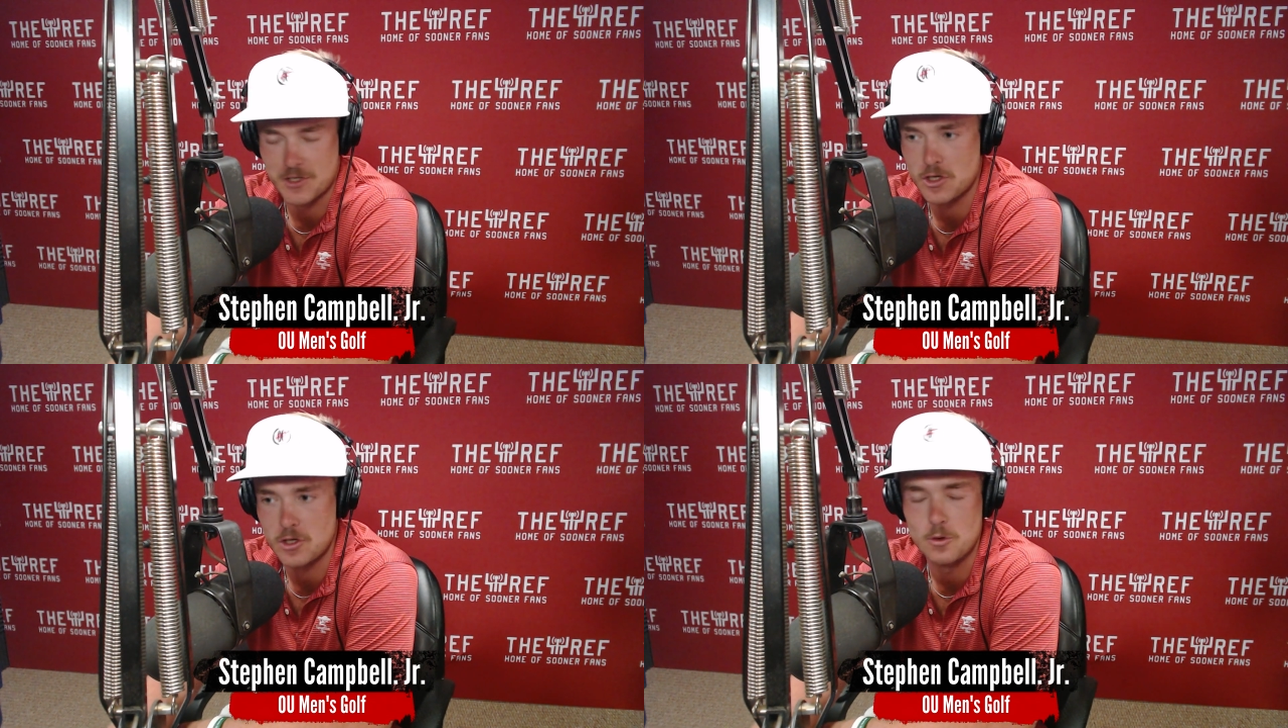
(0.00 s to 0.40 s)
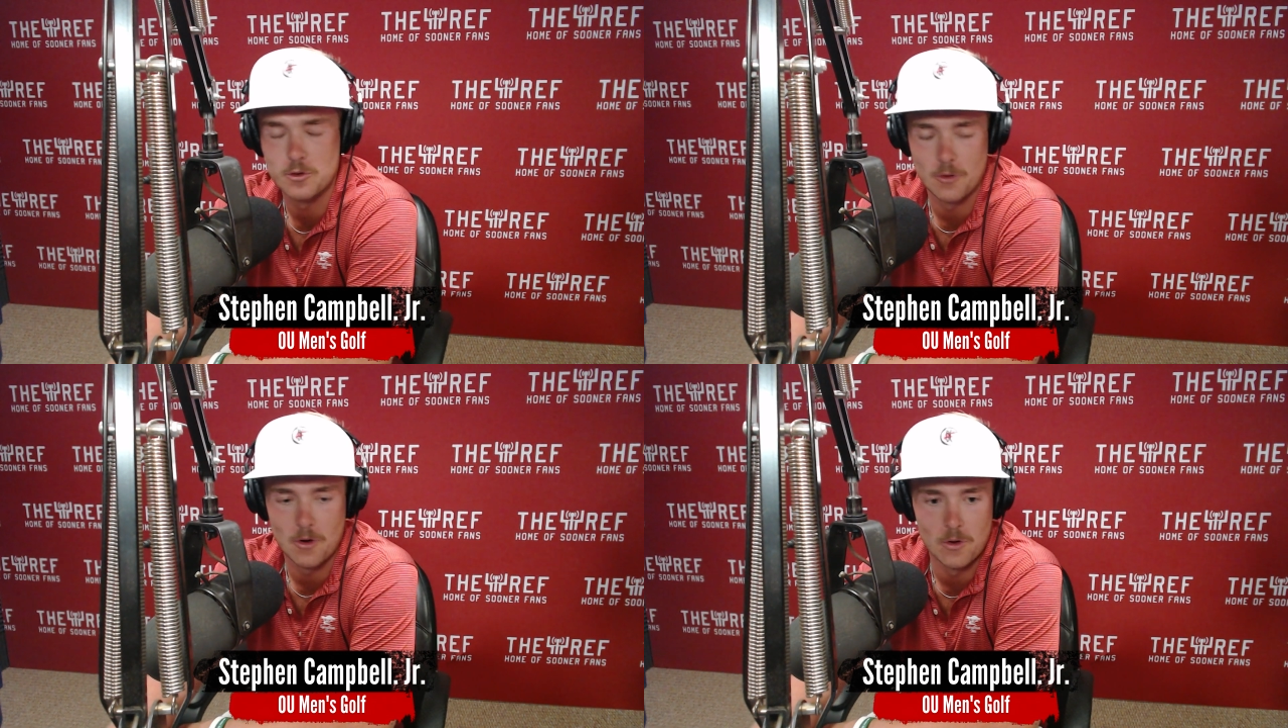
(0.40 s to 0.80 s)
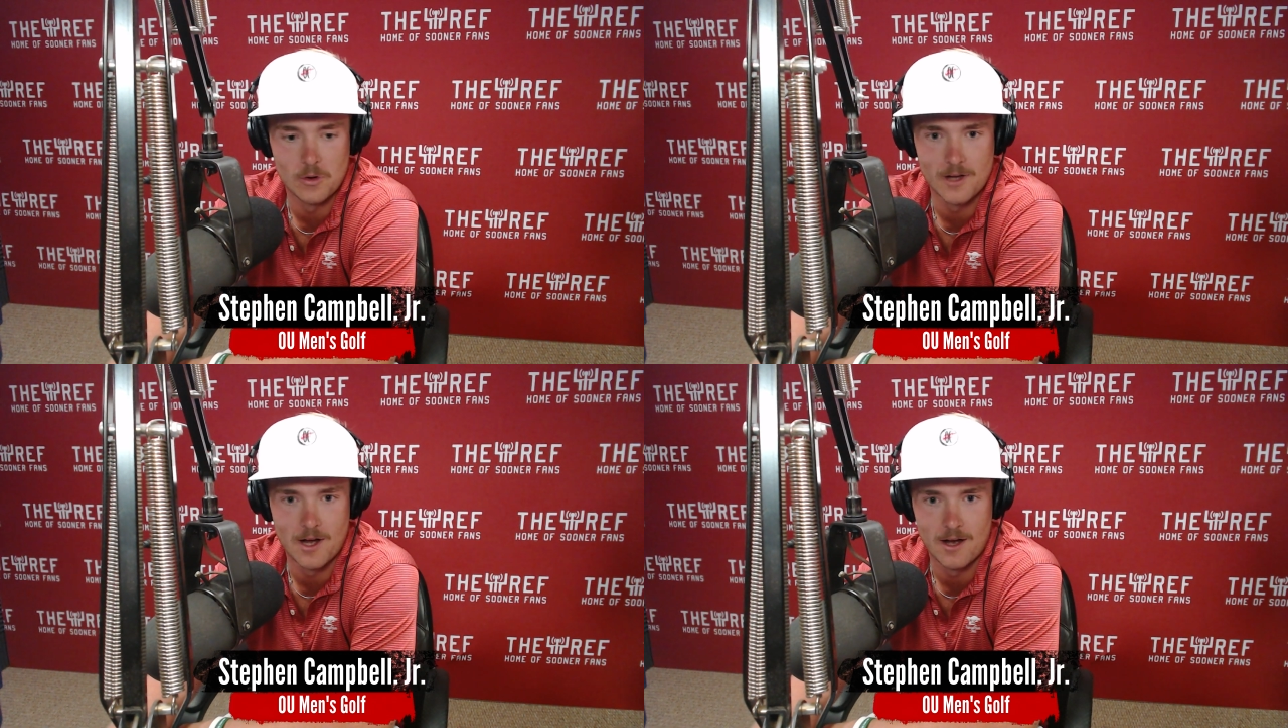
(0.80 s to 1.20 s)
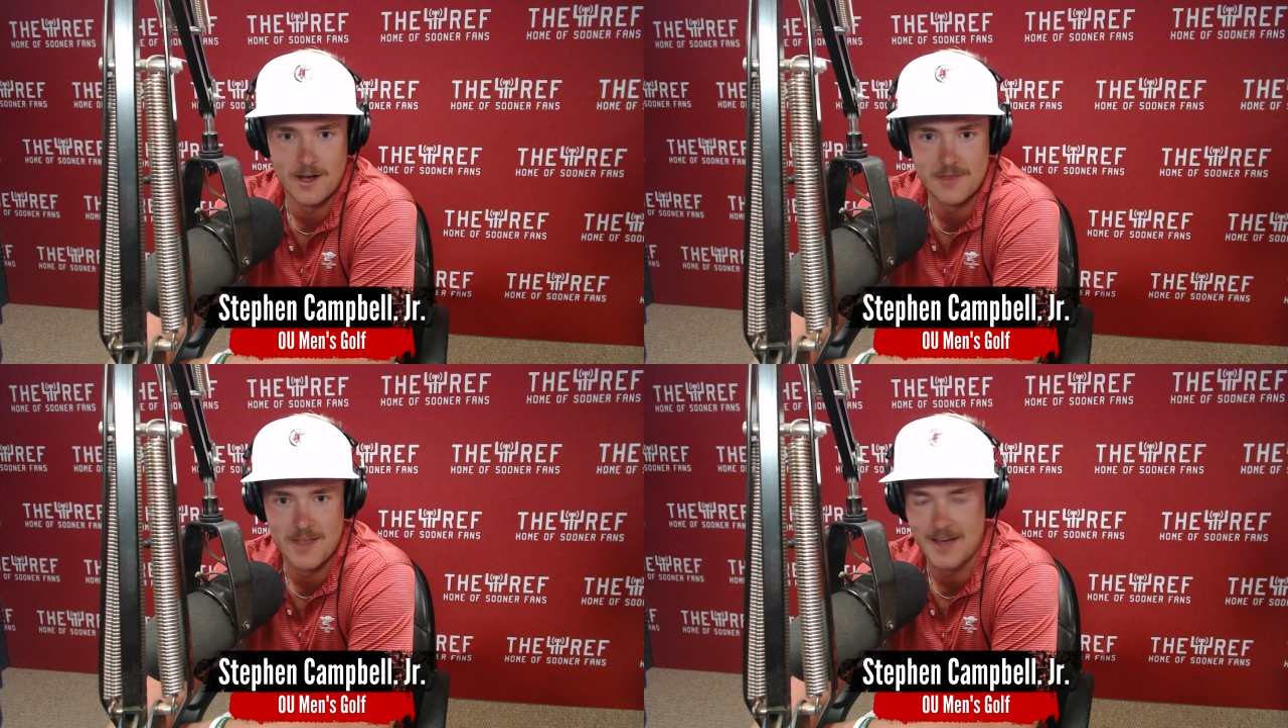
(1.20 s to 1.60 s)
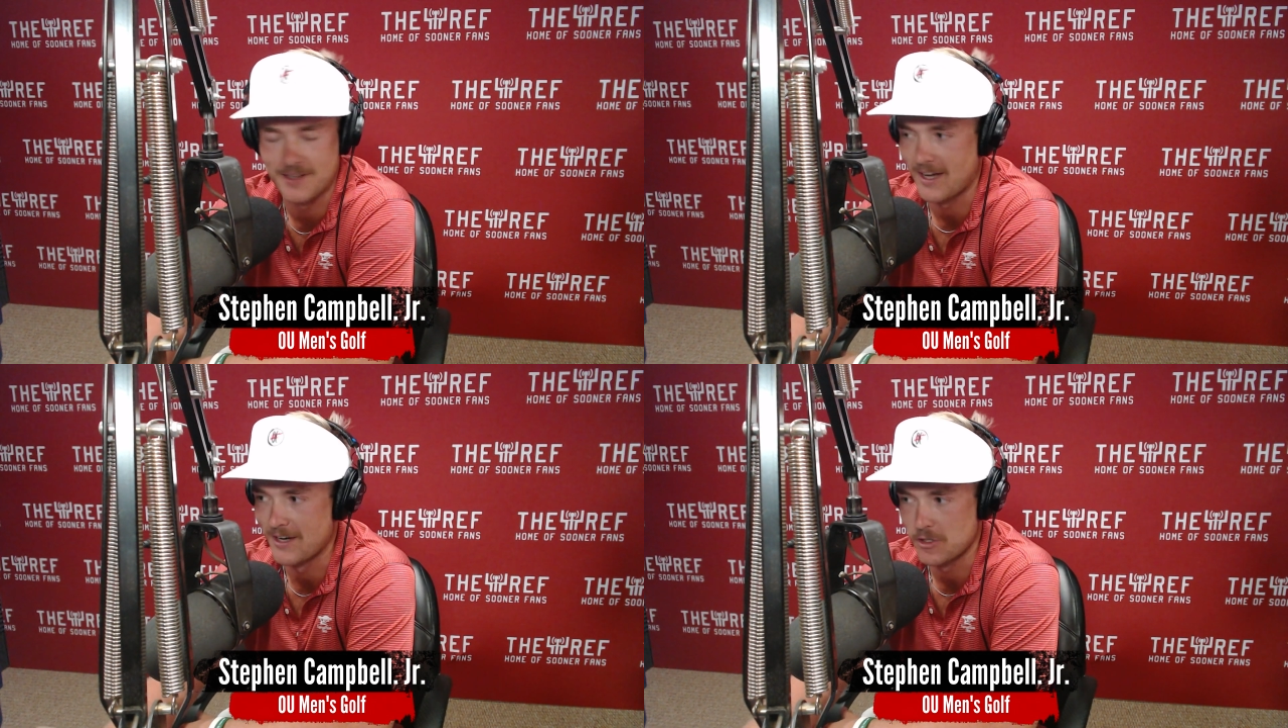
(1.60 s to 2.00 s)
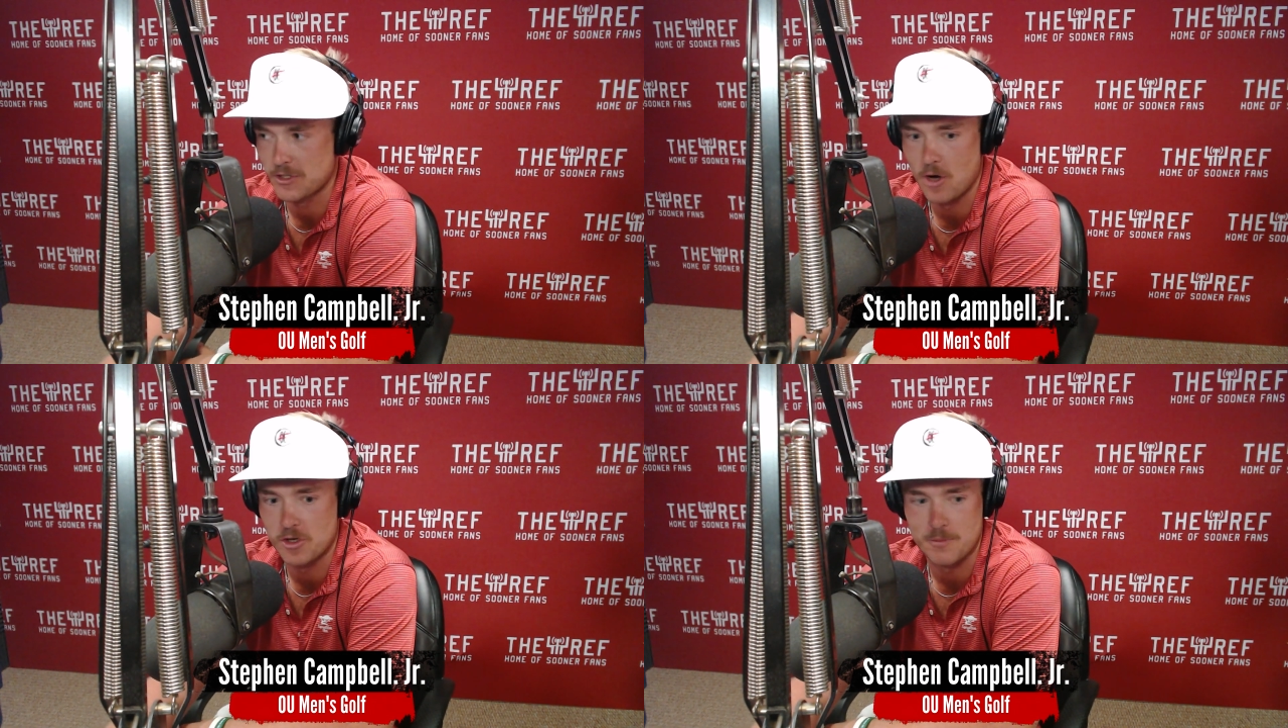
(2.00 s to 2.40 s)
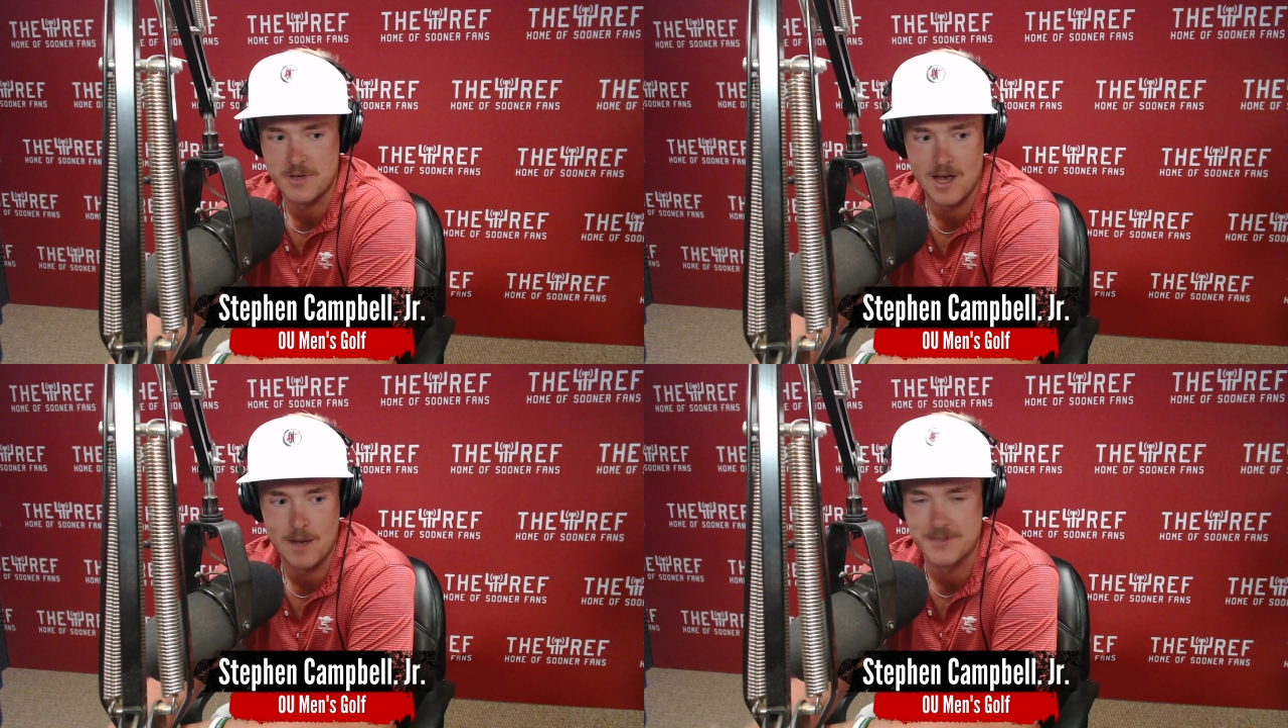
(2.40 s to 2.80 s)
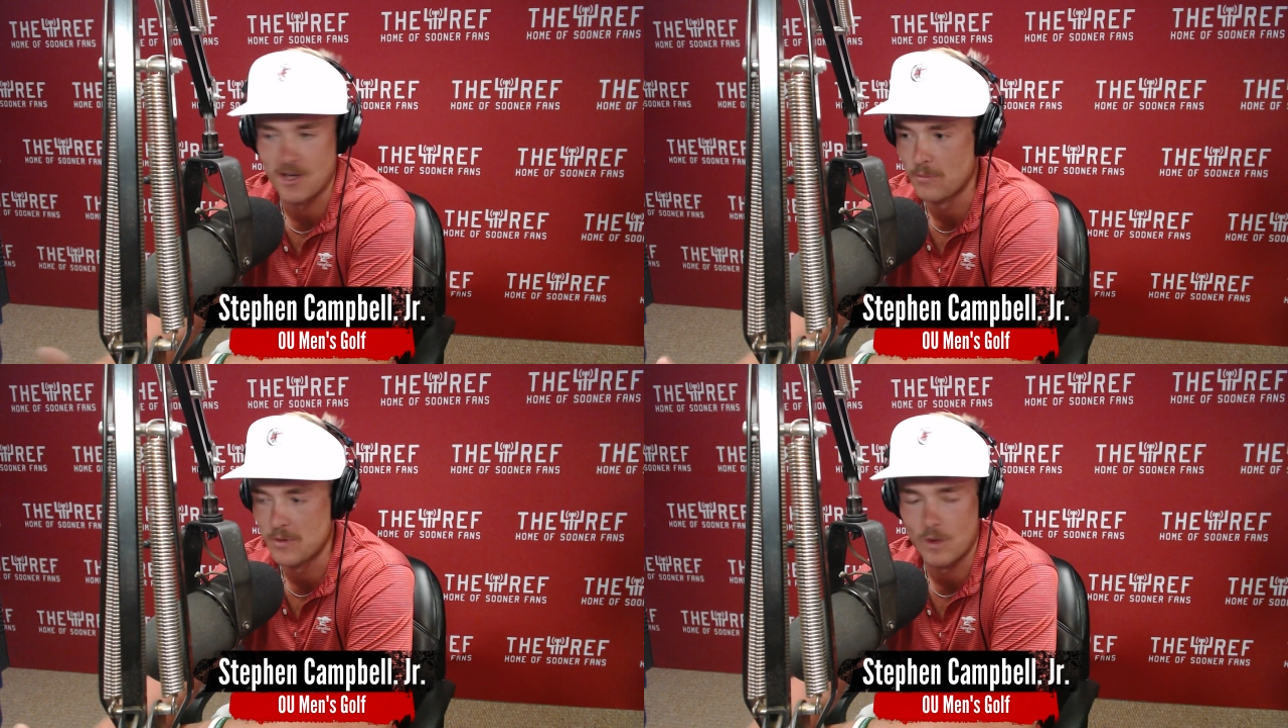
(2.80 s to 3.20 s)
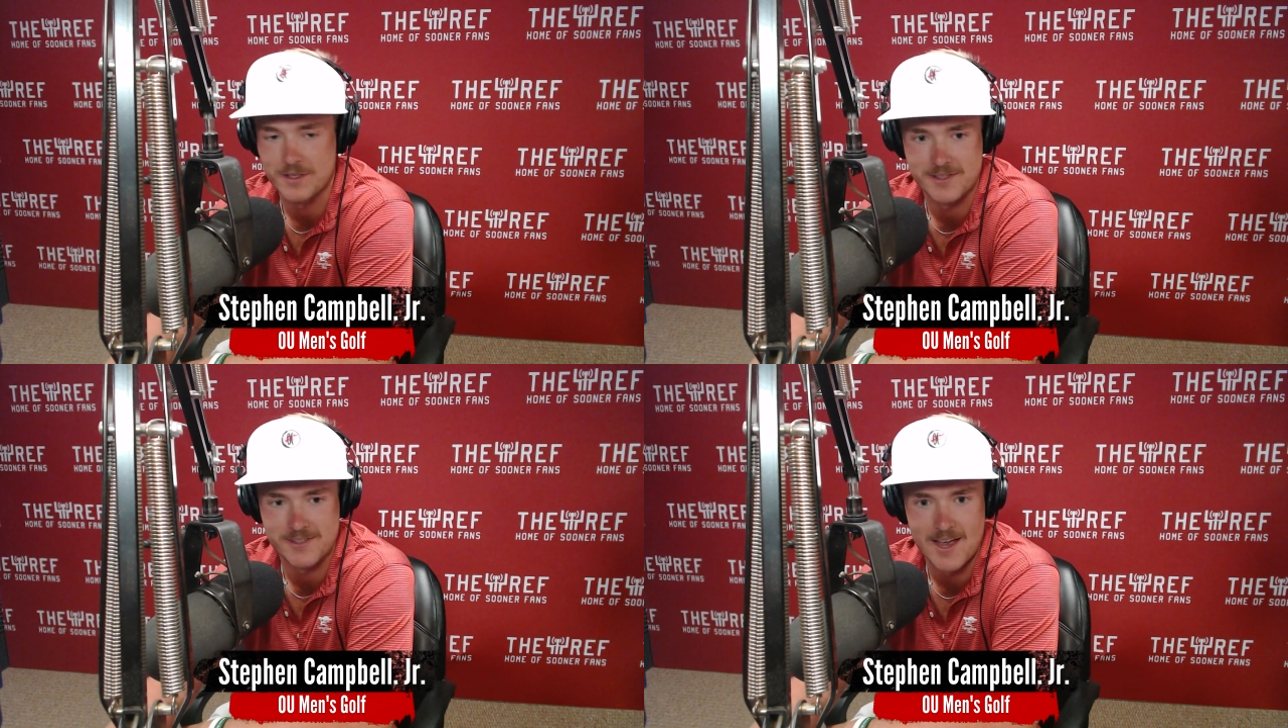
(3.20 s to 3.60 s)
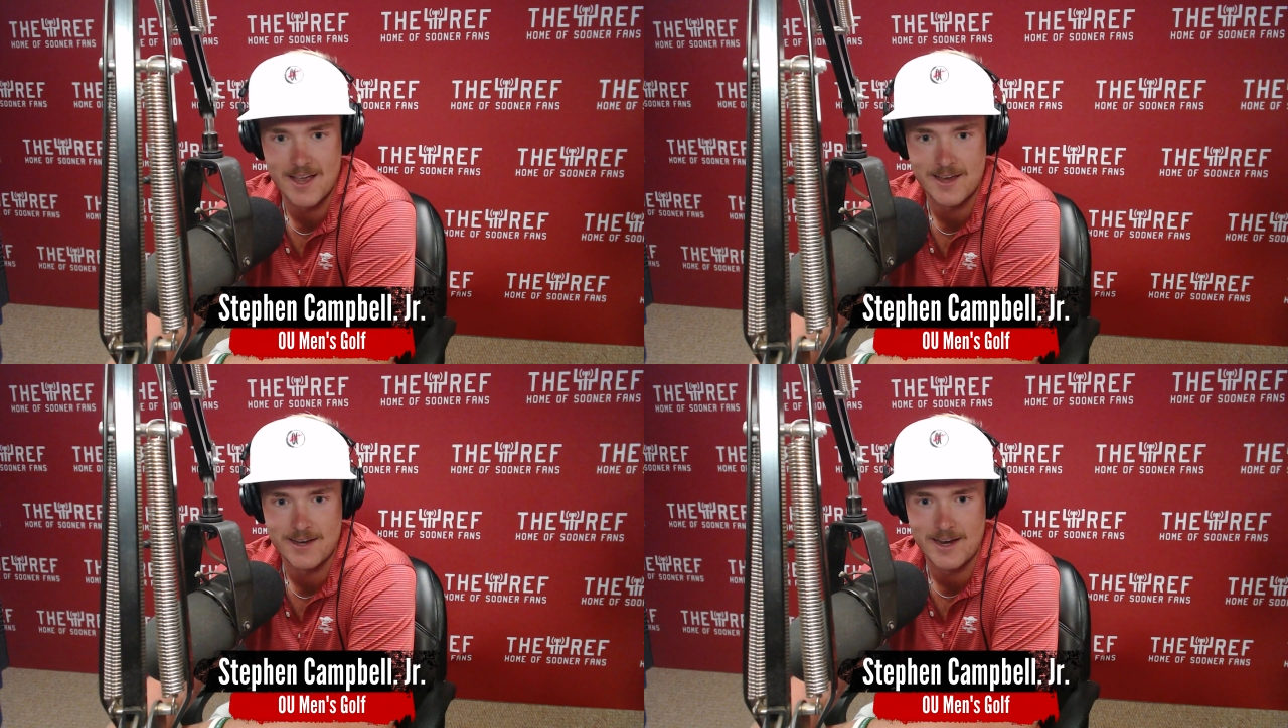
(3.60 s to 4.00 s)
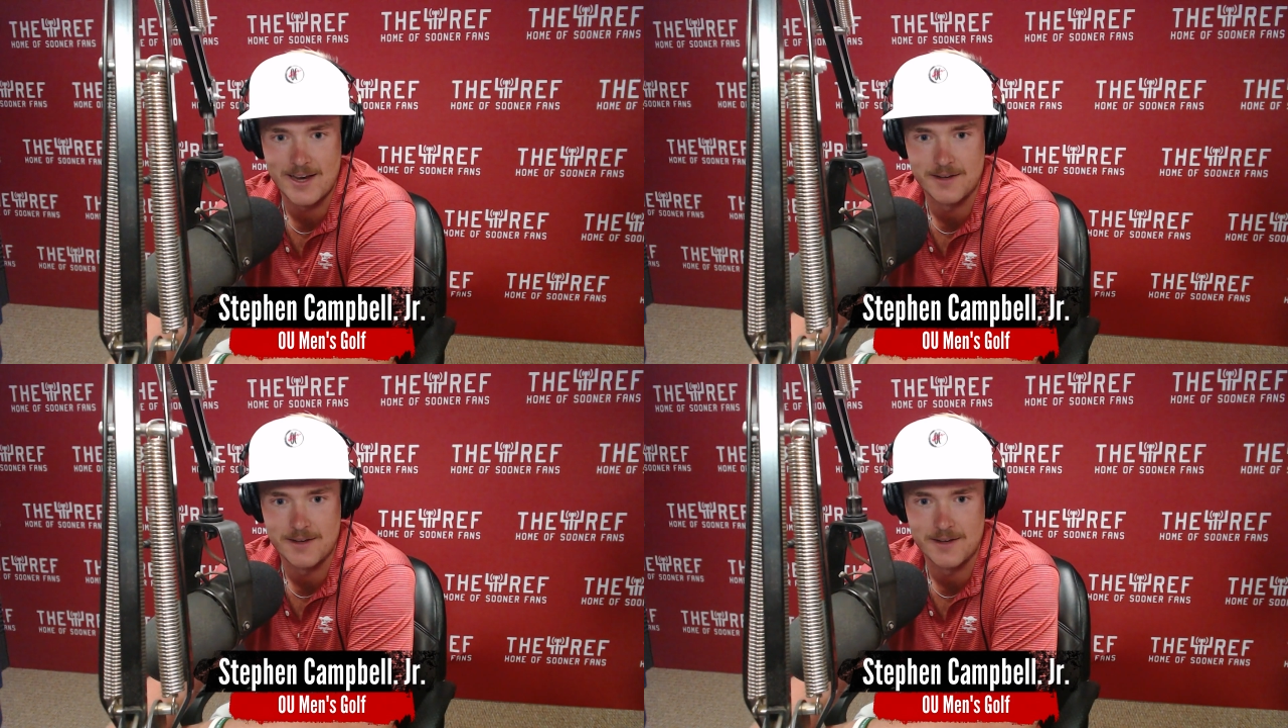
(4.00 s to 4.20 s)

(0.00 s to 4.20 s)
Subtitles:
huge role in that, and kind of just coaching me up, telling me what to say,